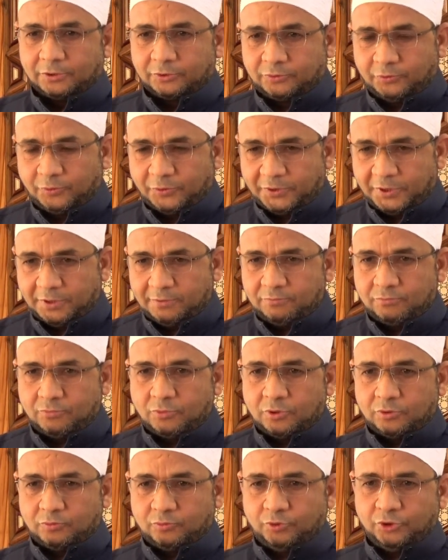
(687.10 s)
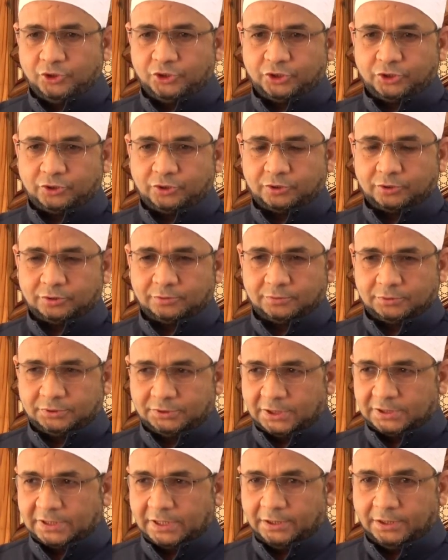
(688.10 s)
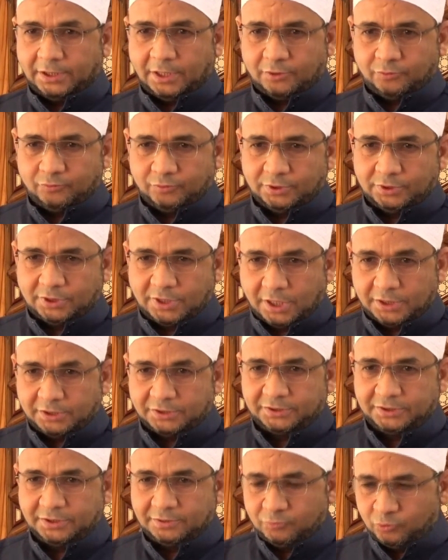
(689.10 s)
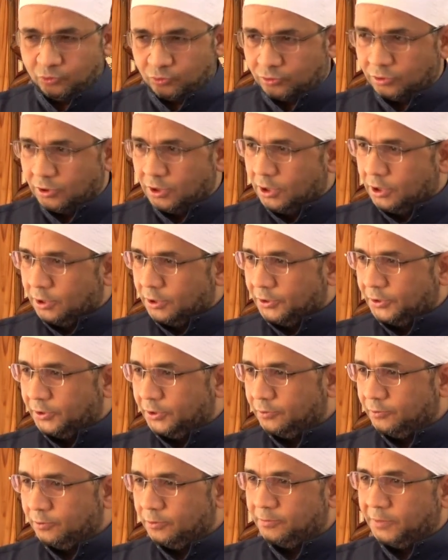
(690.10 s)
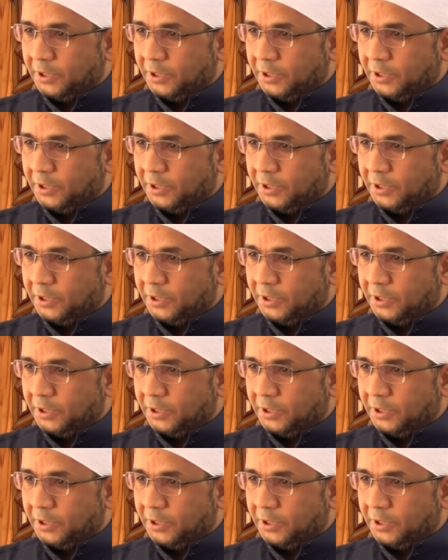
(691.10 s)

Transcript: to them. Wish that Allah will guide them or they will.